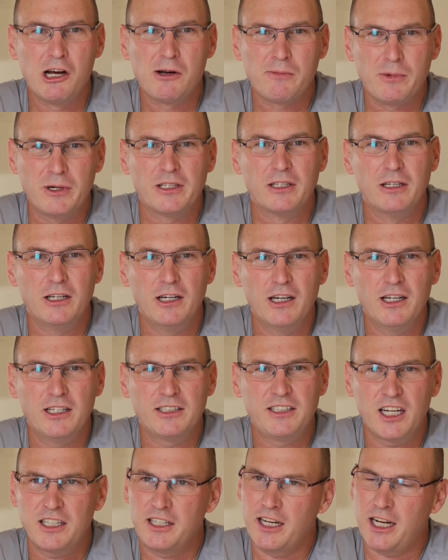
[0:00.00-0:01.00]
But the
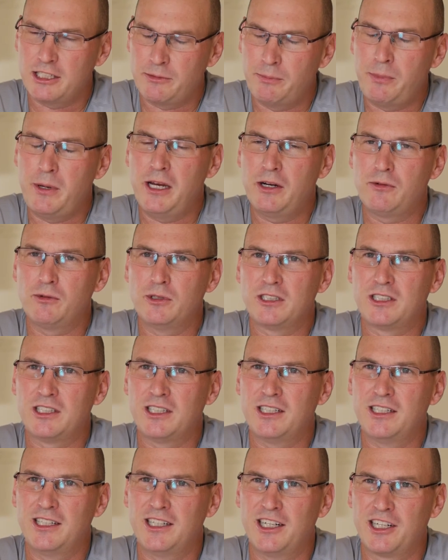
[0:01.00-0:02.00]
Dundas Peak was
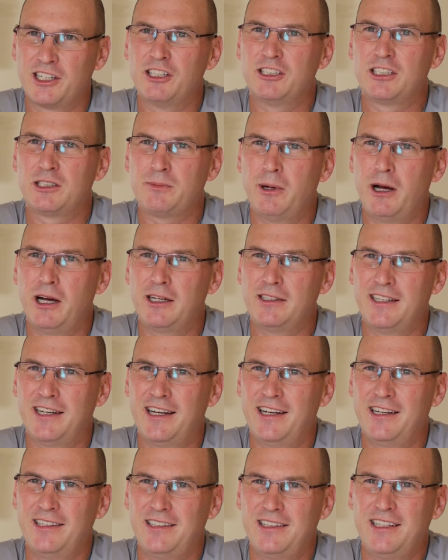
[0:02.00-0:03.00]
a good spot
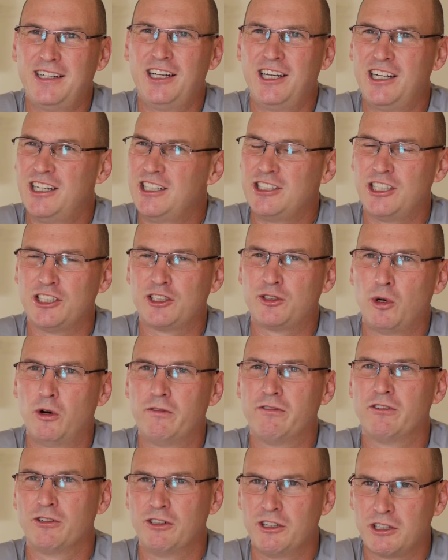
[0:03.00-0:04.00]
to just
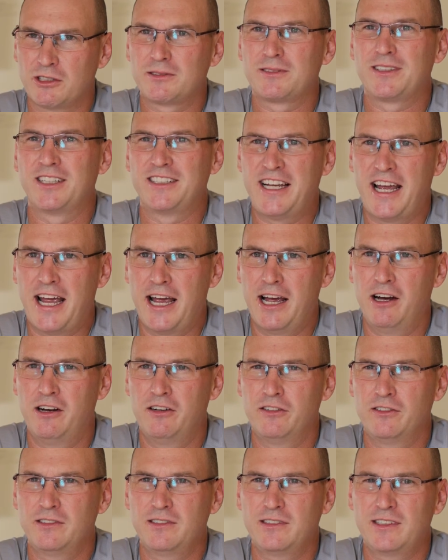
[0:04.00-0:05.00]
overlook the
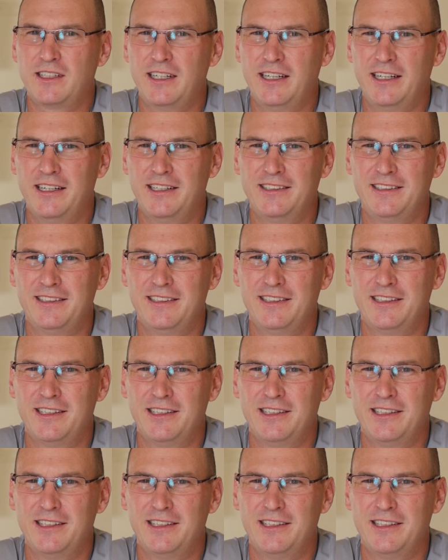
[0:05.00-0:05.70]
town and